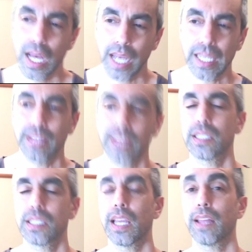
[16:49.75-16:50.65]
Again,
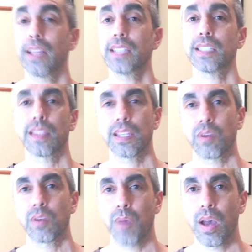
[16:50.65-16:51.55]
that's the
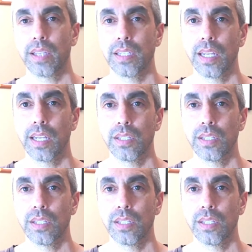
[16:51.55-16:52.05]
theory behind it.